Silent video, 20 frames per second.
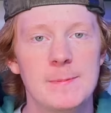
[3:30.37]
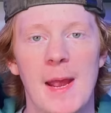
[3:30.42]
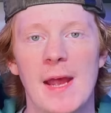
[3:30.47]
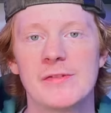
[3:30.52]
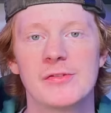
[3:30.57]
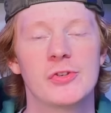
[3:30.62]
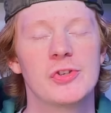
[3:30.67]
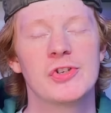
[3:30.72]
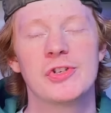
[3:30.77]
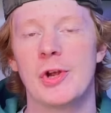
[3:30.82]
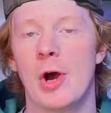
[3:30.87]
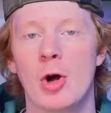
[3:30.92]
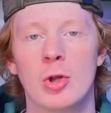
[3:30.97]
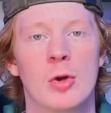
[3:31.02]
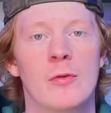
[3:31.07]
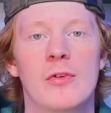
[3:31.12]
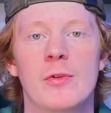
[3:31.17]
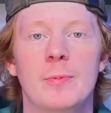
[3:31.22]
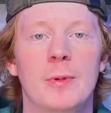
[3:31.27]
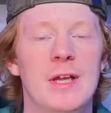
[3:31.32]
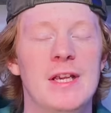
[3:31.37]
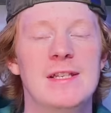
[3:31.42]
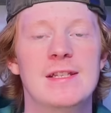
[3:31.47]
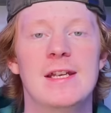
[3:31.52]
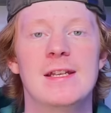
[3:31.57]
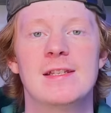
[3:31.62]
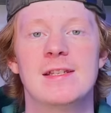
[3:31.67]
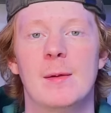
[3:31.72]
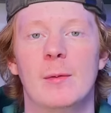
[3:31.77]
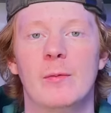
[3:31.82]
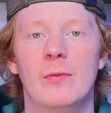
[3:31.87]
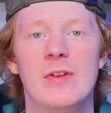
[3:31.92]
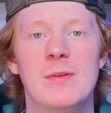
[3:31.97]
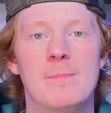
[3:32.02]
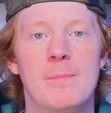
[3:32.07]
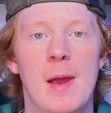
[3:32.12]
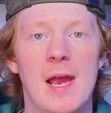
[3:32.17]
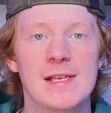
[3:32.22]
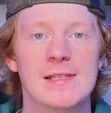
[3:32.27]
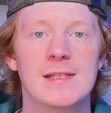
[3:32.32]
pads are just all over the place and some of the
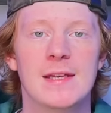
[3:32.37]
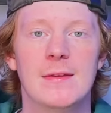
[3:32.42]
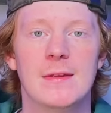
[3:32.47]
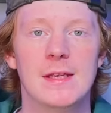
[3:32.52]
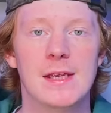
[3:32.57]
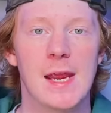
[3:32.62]
best in the